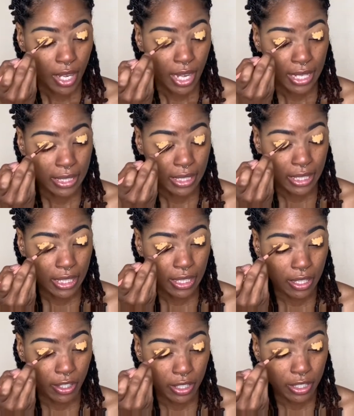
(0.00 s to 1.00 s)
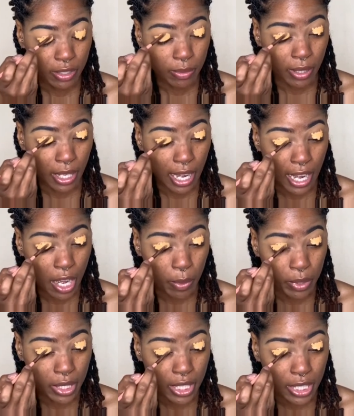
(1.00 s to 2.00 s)
I did notice when I
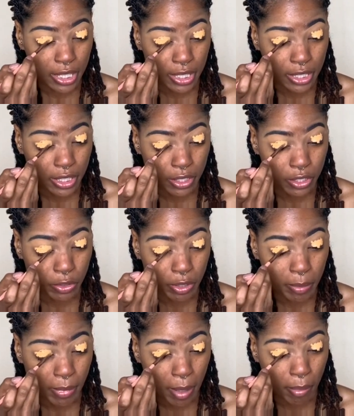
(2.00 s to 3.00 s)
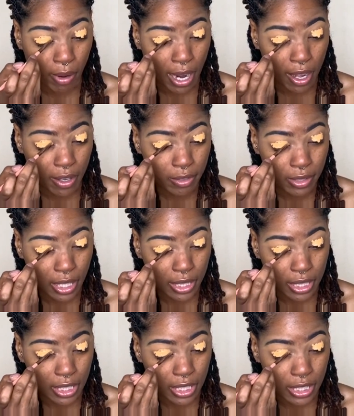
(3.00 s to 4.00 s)
was doing my brows that
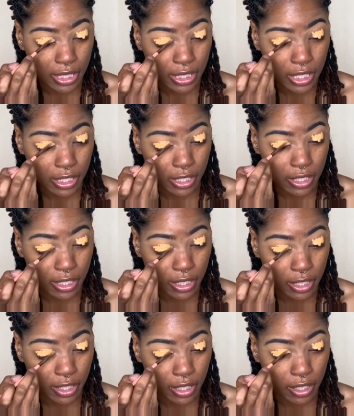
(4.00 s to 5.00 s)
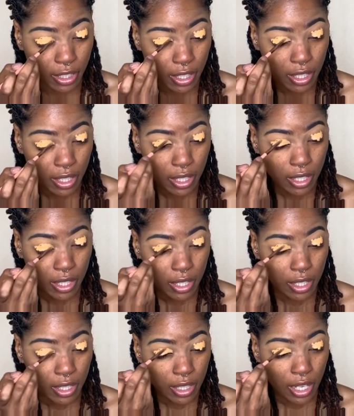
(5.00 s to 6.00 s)
this concealer
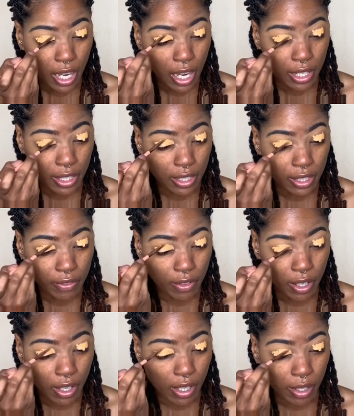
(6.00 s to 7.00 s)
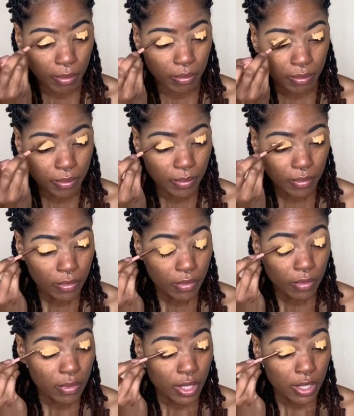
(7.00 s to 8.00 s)
kind of
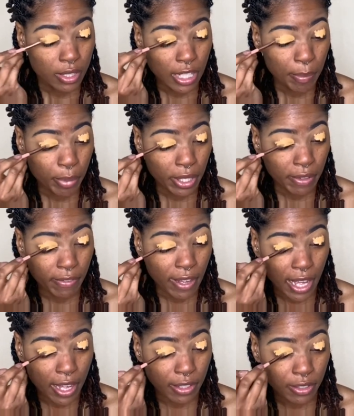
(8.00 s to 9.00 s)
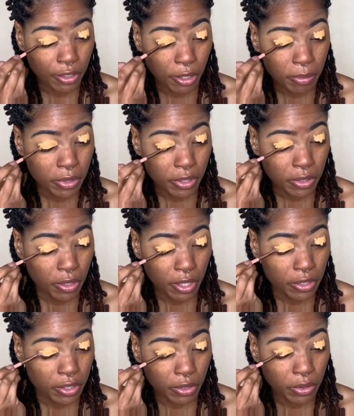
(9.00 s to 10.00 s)
set pretty fast, so I'm just going
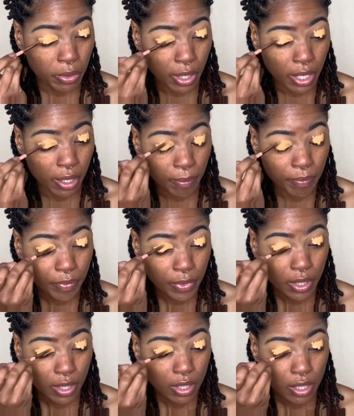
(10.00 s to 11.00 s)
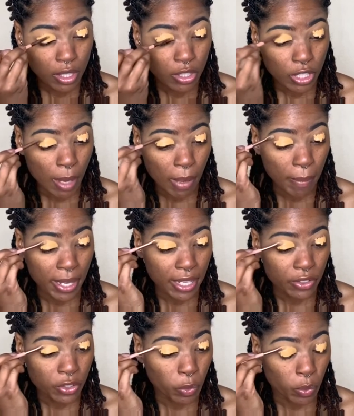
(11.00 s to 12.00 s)
to try my
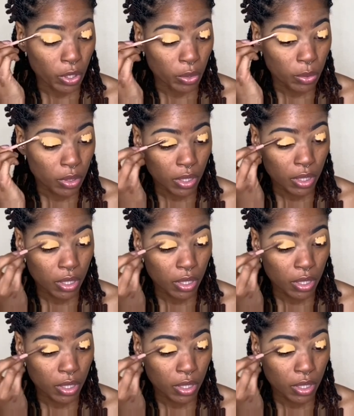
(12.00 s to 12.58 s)
best and work